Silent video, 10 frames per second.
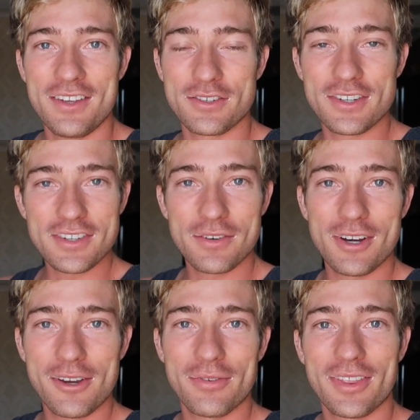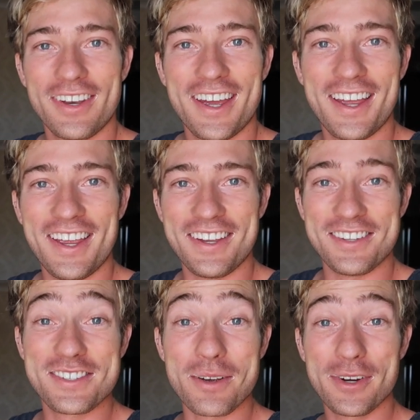So just getting ready for the day
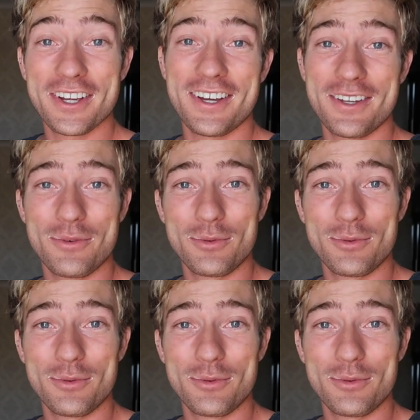in Samarkand,